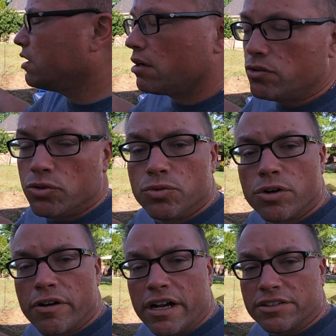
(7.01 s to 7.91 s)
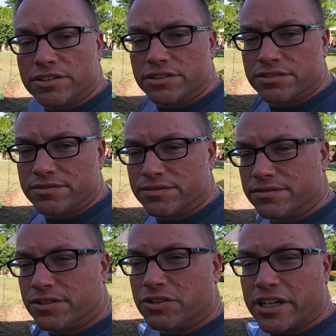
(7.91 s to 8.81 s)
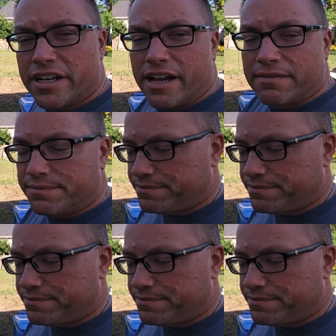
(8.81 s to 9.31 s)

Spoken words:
our new garage. So check it out.